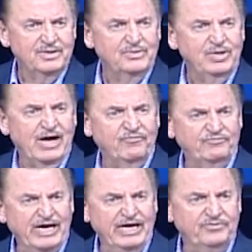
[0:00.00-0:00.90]
We have
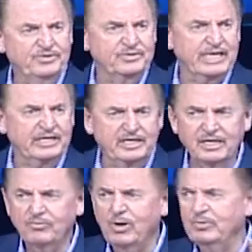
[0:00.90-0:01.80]
faith to take
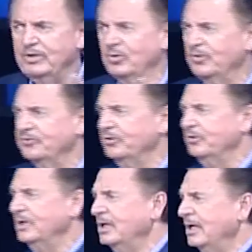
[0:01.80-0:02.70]
care of what we're going through,
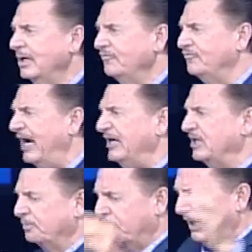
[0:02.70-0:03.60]
faith
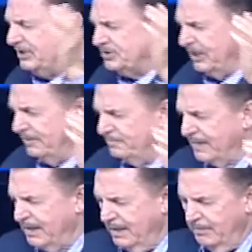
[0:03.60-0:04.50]
to praise Him,
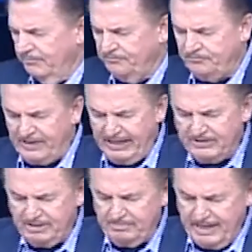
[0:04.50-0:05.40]
faith
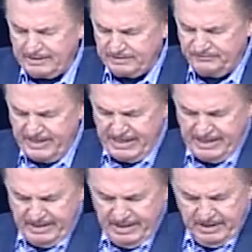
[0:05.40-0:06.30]
to
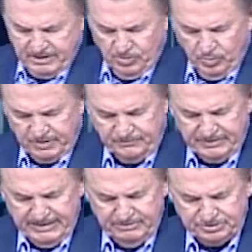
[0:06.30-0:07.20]
magnify the wonderful
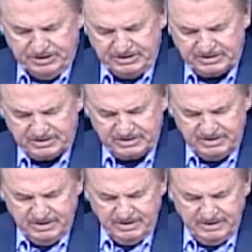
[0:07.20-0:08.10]
name of Jesus.
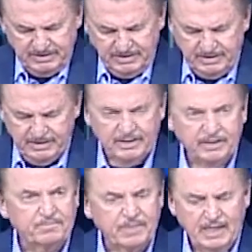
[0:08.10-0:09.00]

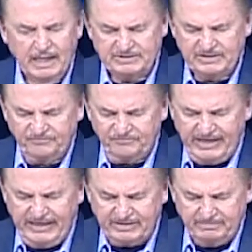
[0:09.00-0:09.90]
I said,
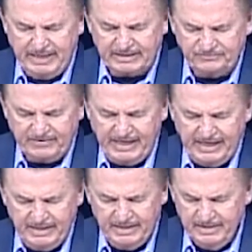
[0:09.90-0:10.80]
faith to
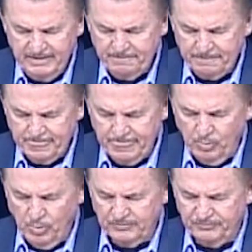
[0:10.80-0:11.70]
magnify the
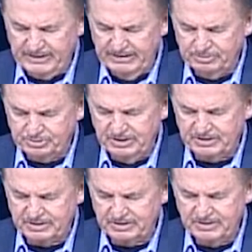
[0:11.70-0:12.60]
wonderful name of
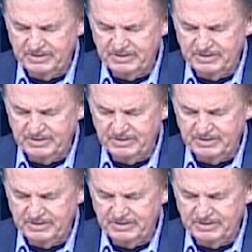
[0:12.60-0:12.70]
Jesus.